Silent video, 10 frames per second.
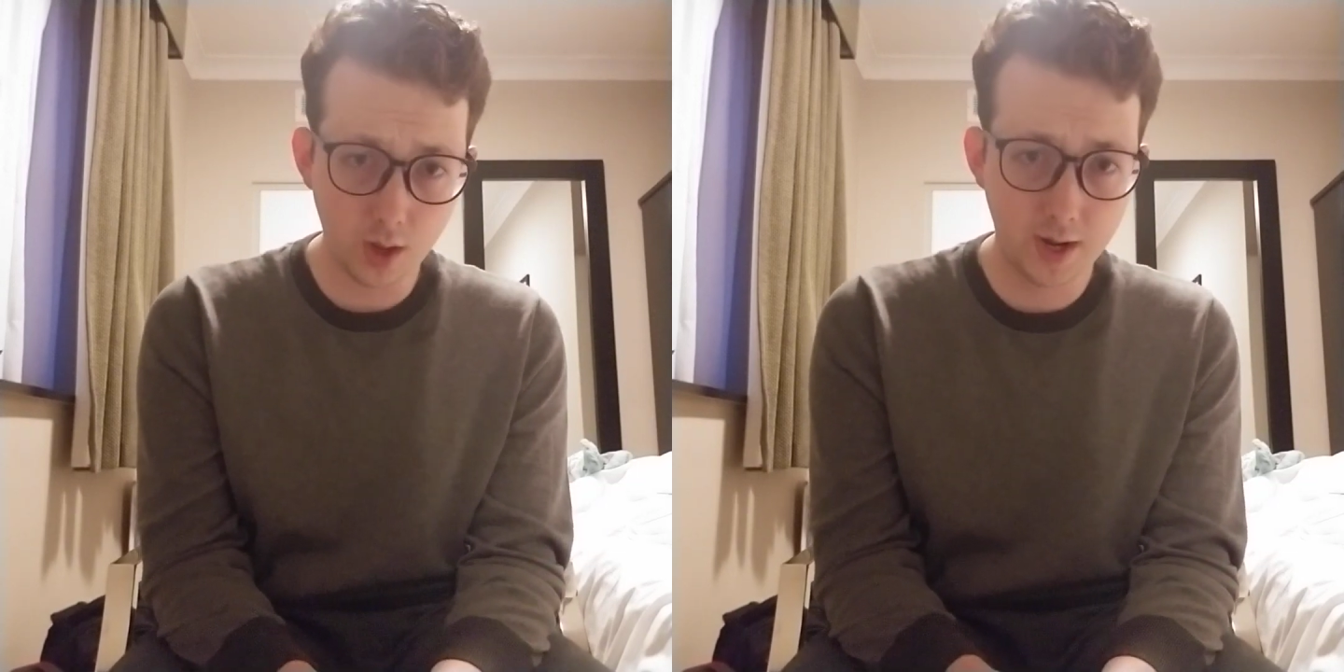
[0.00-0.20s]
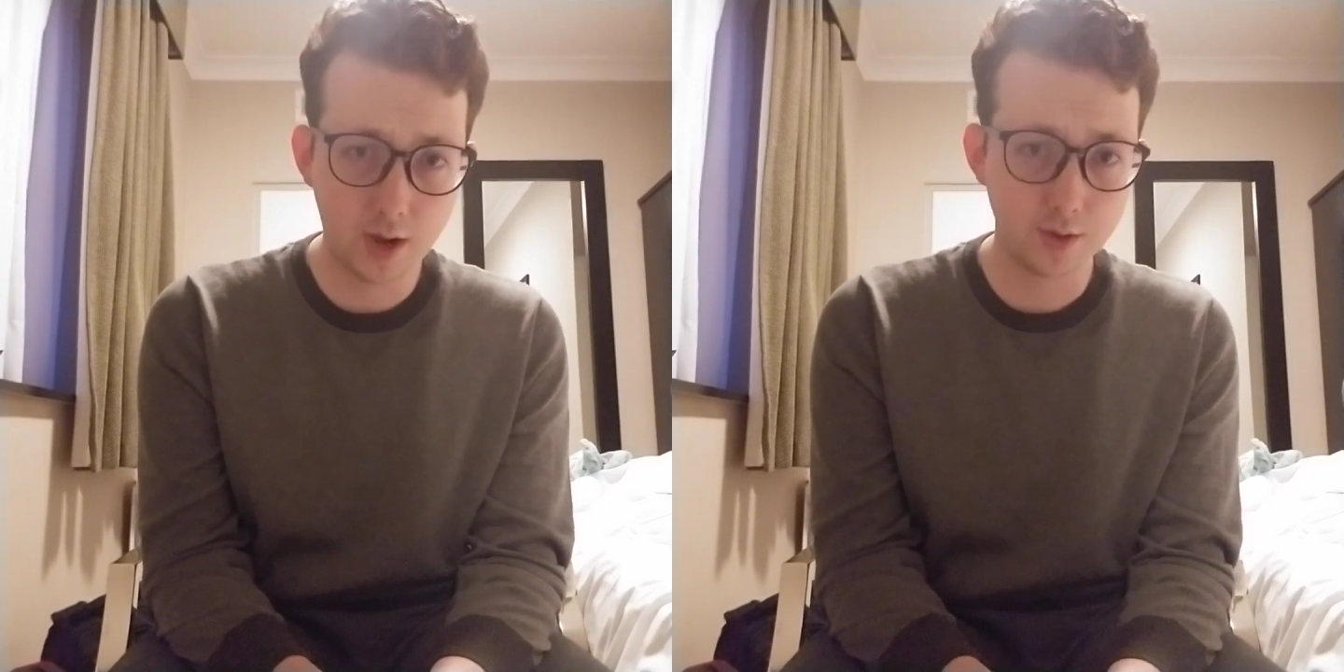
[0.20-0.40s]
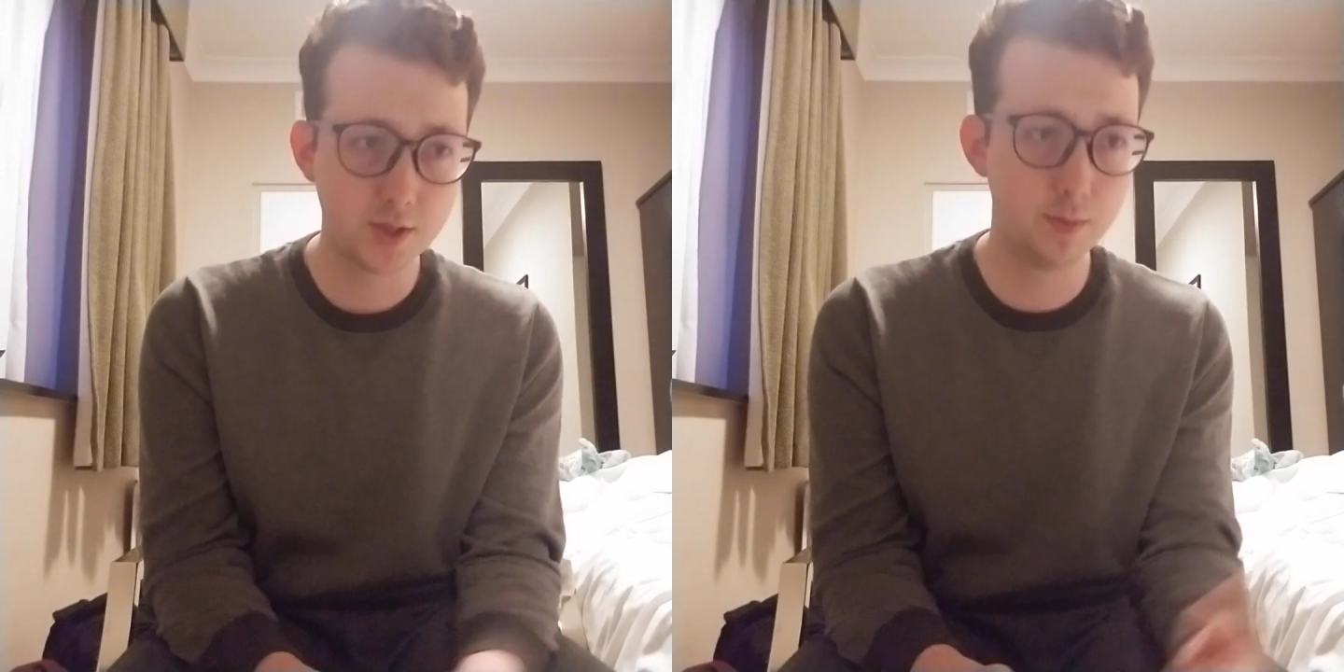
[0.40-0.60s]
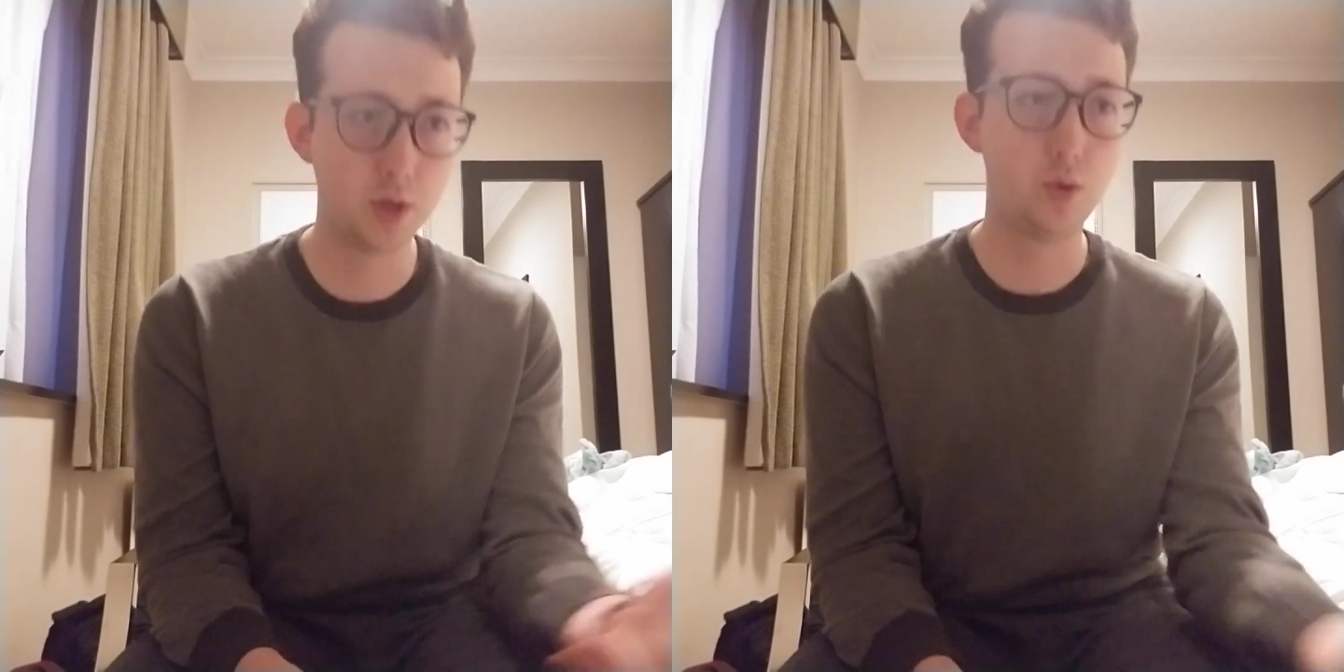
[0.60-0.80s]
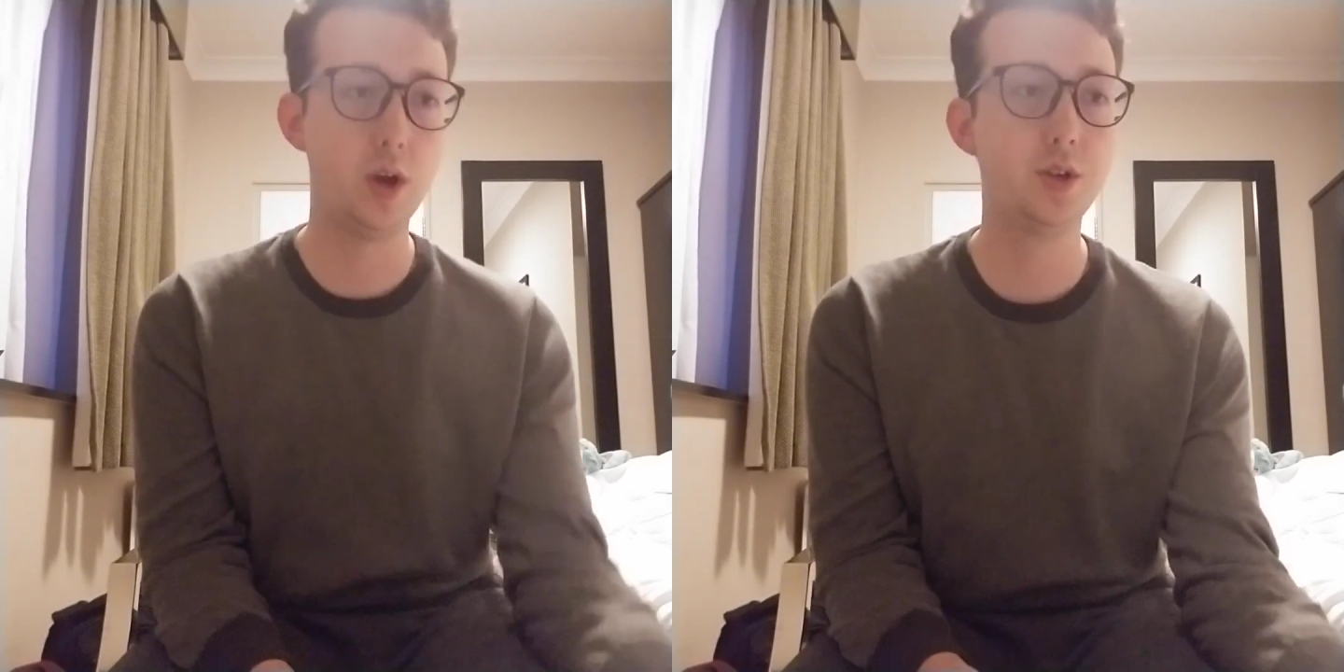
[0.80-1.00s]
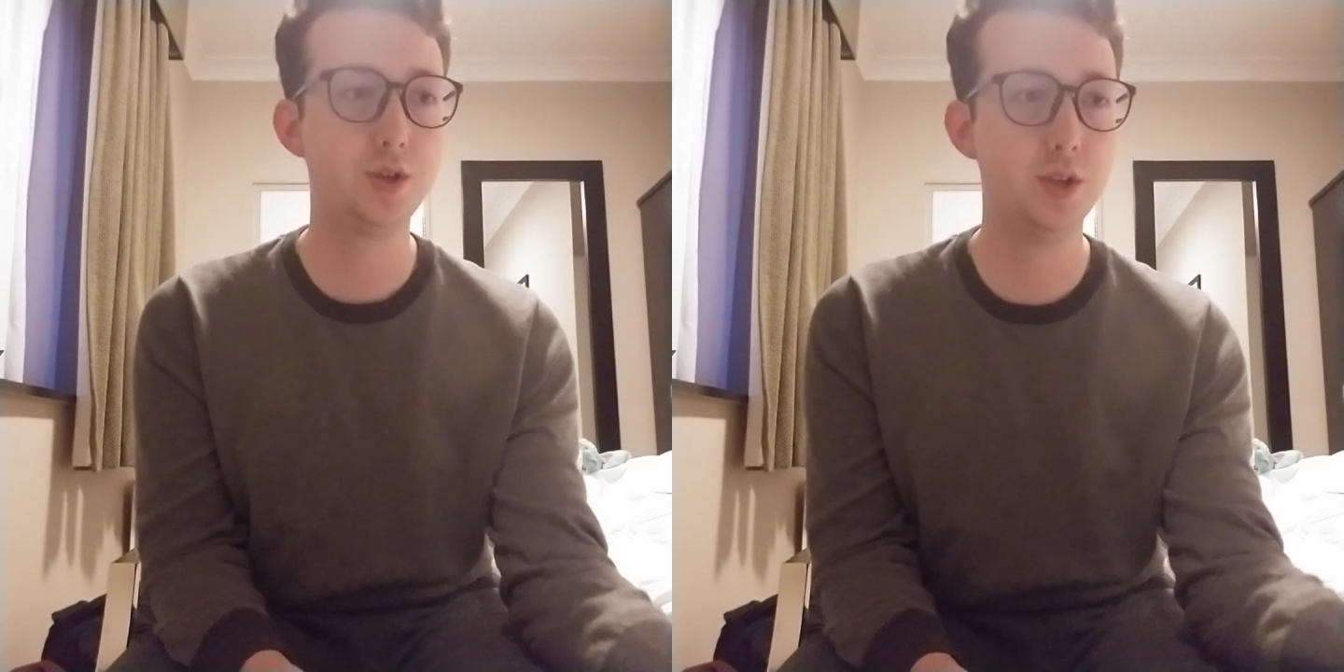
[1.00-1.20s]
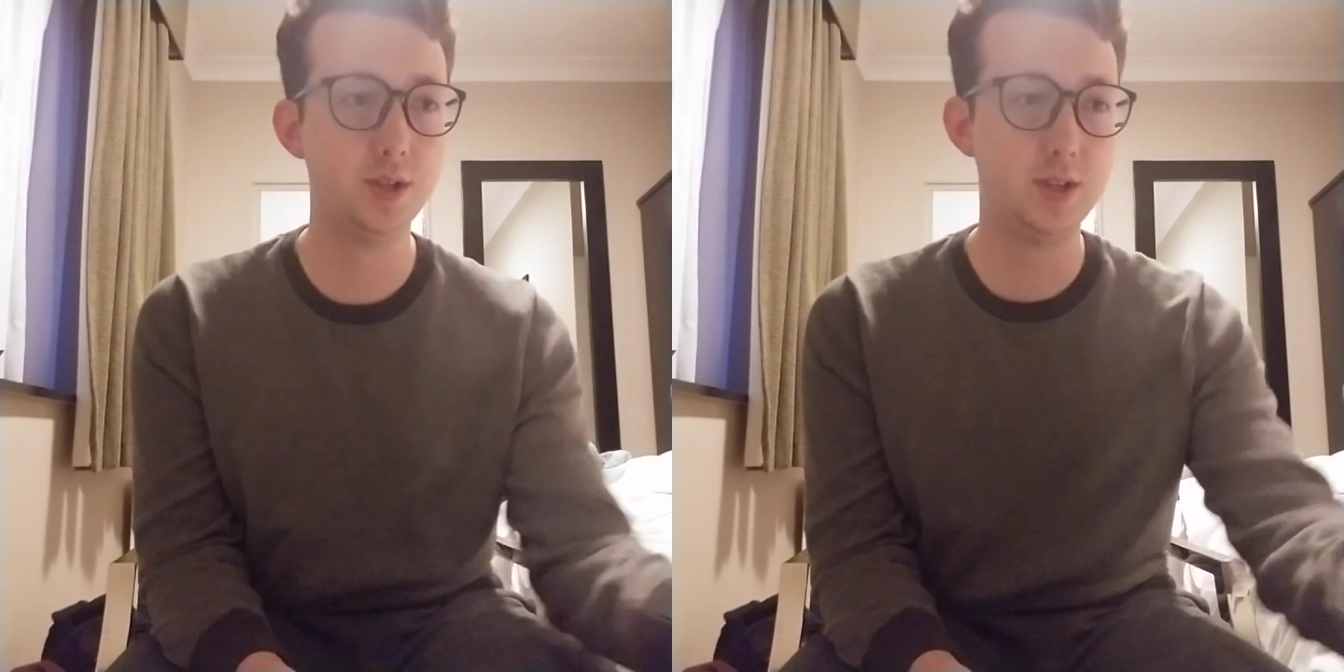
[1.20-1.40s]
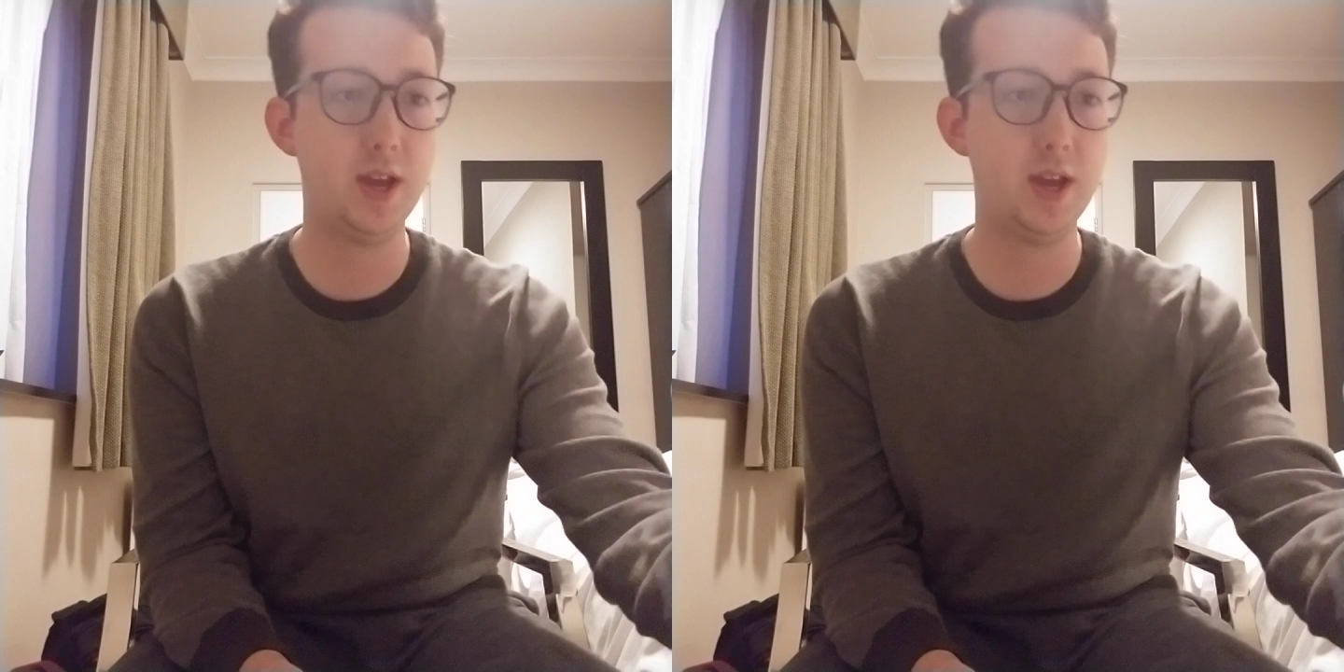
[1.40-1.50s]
Now, some of the questions